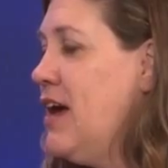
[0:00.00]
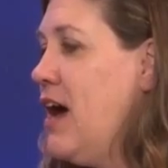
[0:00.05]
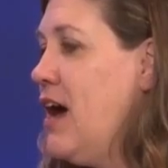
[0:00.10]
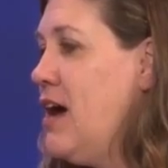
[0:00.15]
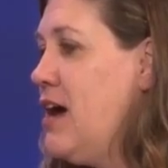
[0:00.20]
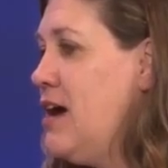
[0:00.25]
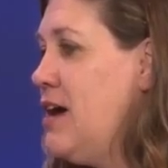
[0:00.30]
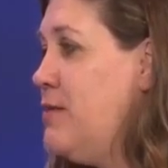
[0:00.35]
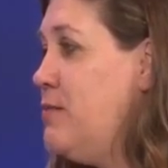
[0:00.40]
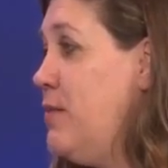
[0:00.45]

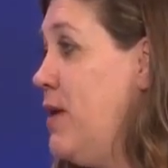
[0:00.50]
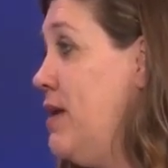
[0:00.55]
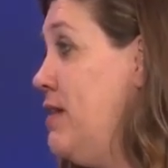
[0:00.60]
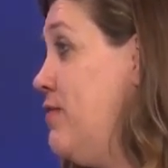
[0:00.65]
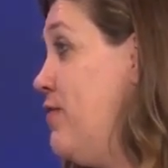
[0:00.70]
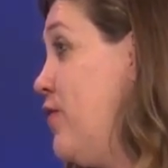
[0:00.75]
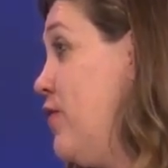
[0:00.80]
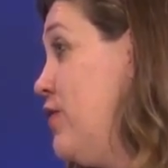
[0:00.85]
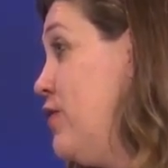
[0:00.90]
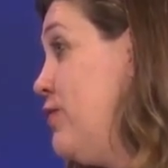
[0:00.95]
um,
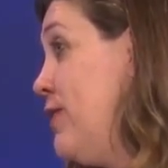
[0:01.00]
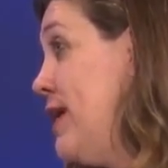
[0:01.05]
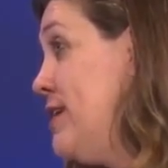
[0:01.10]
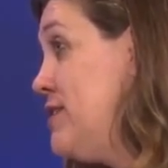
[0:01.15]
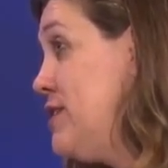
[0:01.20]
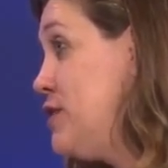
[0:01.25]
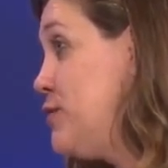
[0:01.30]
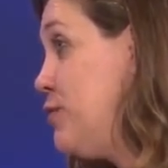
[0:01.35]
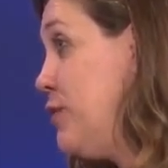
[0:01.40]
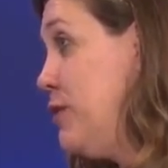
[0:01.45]
and for the
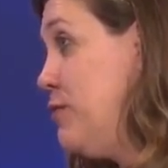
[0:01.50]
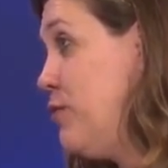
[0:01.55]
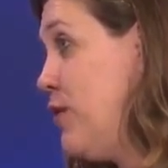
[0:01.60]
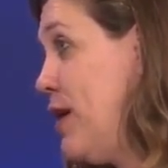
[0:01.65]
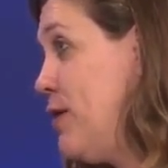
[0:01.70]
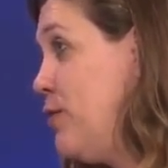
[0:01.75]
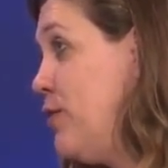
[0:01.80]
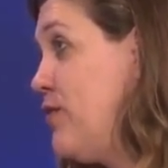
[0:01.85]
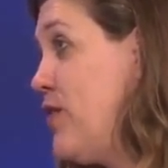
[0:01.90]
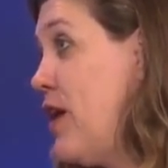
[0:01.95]
rest of spring
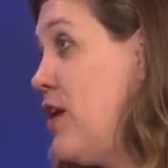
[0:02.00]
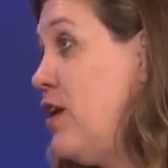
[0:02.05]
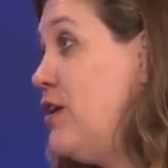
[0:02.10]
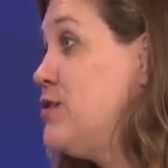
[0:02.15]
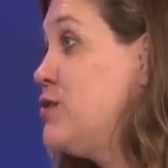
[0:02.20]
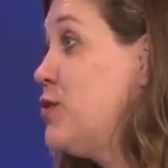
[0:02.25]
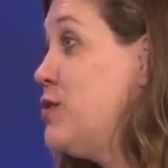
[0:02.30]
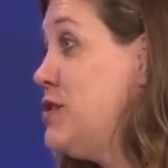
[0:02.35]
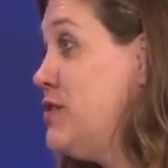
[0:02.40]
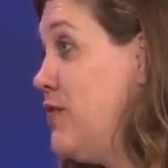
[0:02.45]
break we've got all
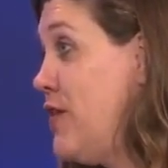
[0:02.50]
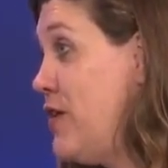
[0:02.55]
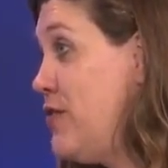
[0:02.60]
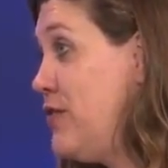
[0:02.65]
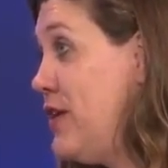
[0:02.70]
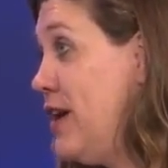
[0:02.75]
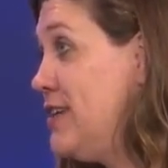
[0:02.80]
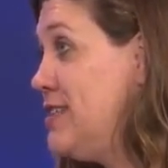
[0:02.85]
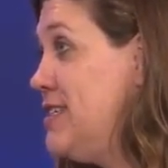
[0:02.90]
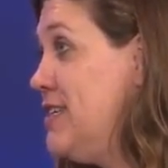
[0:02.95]
sorts of other
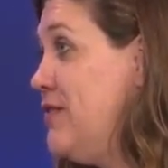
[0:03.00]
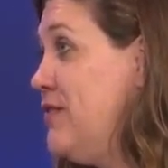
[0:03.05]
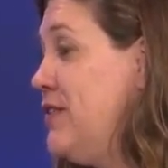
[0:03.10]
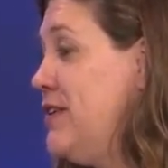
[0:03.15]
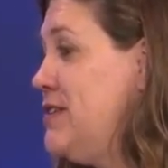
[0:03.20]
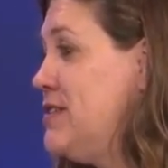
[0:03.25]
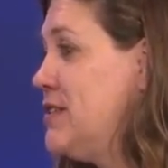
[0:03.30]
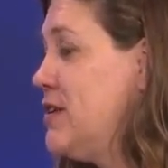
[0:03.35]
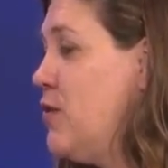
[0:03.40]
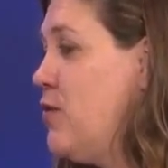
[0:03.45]

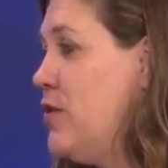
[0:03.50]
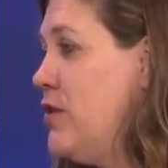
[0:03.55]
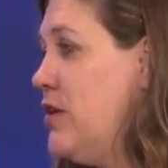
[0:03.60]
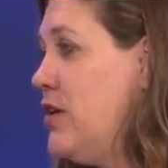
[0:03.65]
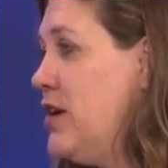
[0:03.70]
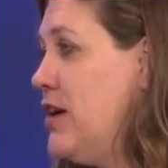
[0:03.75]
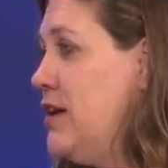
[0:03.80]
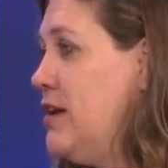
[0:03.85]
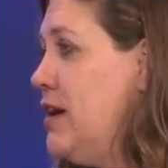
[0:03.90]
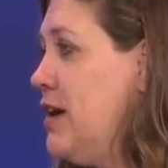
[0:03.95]
activities going
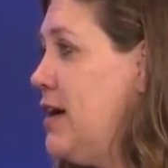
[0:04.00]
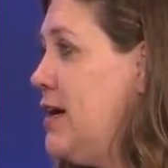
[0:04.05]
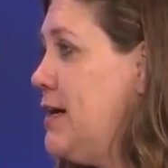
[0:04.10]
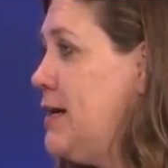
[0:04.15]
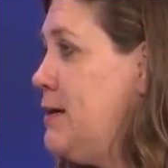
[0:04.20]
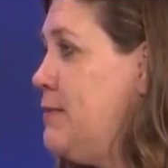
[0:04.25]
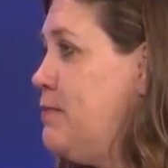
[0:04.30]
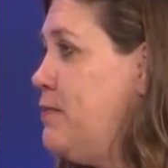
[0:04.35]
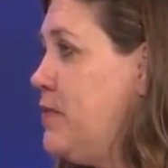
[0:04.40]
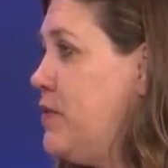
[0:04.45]
on
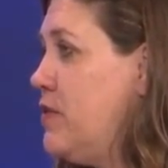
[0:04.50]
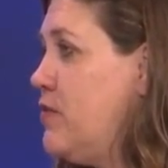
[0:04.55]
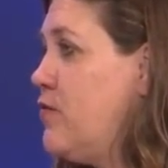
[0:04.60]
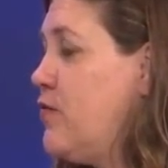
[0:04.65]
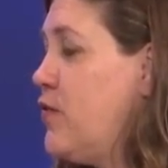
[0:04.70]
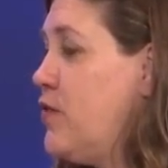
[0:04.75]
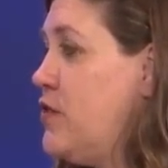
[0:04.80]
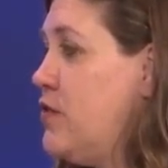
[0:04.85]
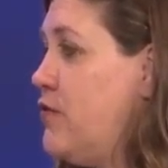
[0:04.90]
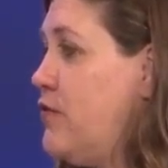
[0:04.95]
um,
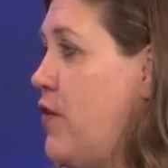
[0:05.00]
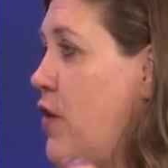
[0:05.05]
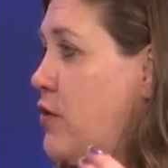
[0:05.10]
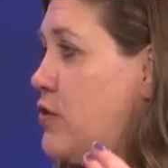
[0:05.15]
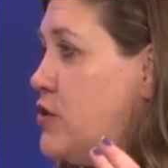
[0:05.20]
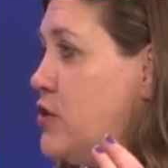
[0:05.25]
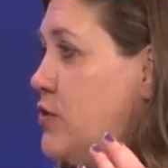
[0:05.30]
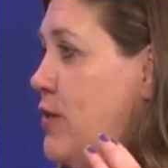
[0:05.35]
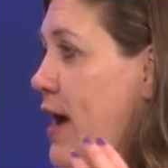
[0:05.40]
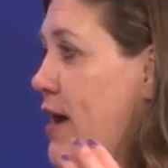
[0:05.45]
for the
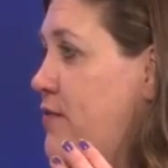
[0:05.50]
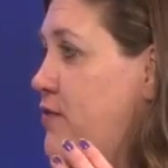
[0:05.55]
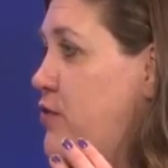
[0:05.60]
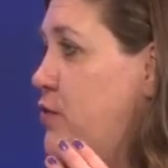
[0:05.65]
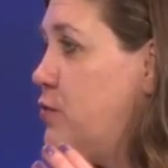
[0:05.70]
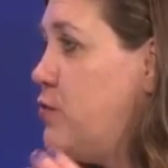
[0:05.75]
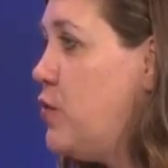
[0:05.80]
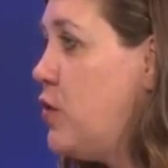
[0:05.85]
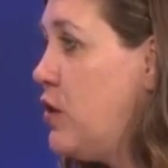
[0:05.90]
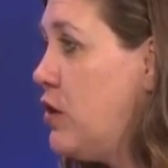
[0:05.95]
folks who have
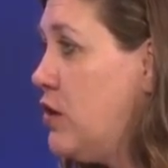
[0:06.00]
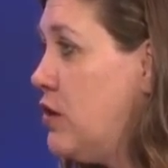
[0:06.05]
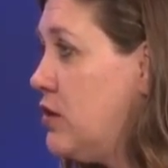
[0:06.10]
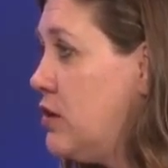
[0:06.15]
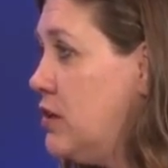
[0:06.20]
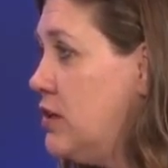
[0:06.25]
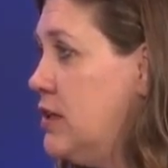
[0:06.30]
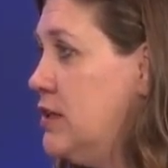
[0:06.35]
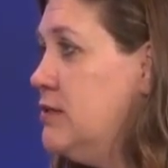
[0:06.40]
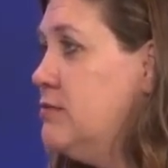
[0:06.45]
to
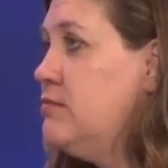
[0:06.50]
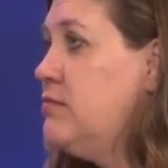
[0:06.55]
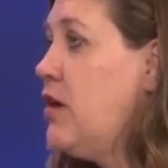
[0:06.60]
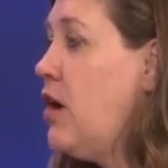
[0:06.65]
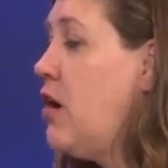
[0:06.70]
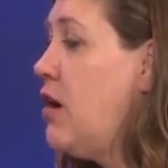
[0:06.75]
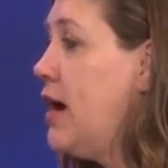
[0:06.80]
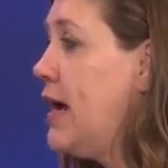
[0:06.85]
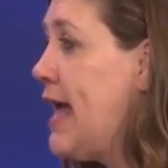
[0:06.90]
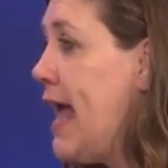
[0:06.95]
work mm -hmm.
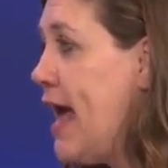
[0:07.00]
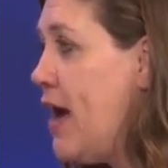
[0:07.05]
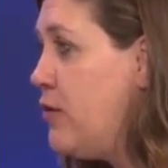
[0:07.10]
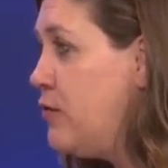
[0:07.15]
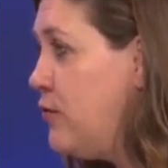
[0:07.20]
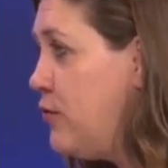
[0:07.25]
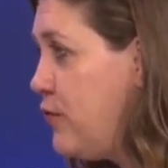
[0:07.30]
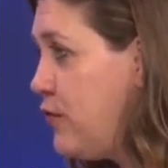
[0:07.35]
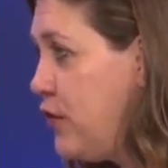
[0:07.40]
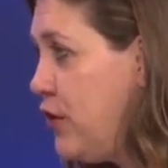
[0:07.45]
our
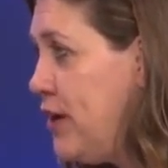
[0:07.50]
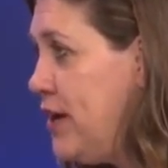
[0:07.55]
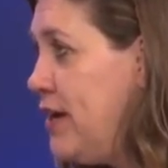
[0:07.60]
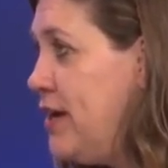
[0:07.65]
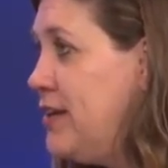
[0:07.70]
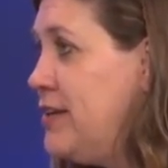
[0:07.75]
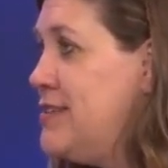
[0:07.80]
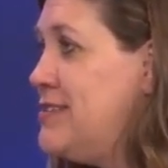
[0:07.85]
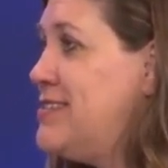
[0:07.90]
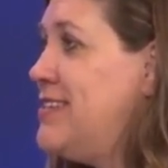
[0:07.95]
accountant
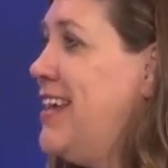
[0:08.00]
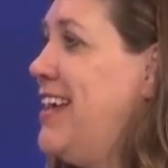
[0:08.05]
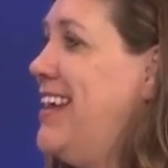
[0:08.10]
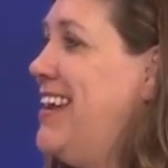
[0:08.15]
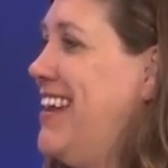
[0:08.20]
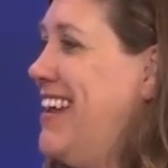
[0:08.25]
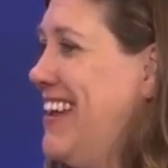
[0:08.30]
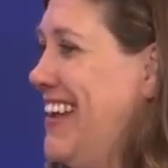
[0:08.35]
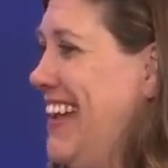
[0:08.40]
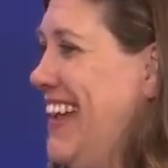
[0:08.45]
friends,
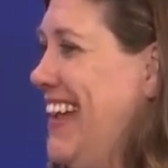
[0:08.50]
and